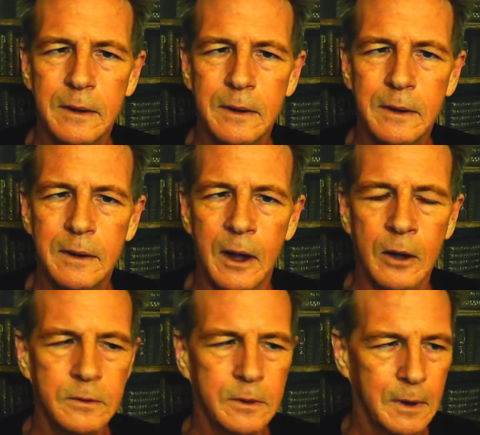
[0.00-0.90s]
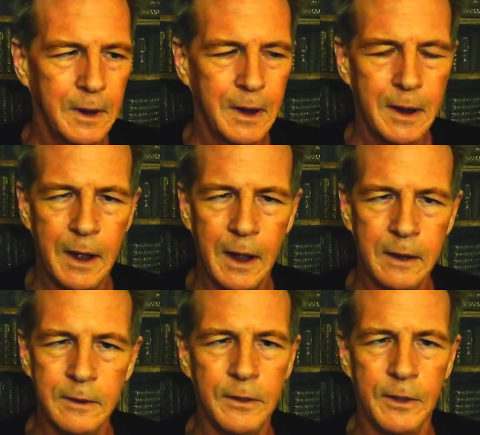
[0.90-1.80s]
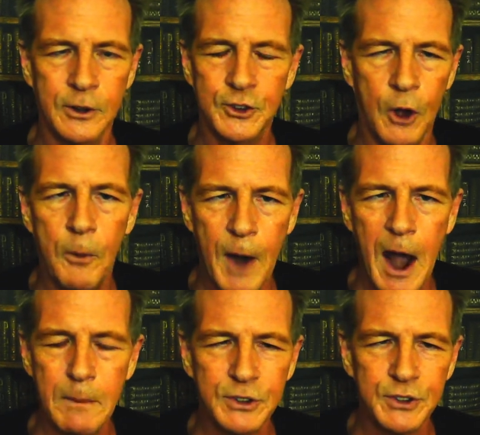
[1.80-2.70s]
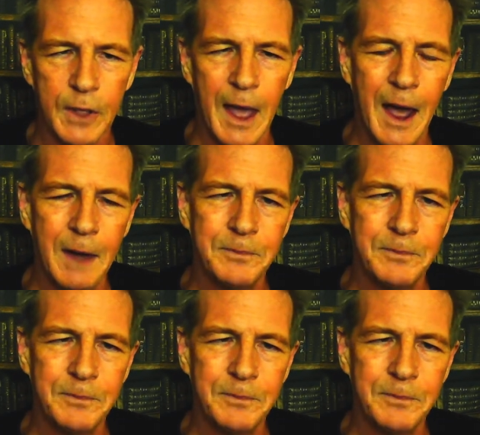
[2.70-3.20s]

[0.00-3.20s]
You know, there's no promise of that,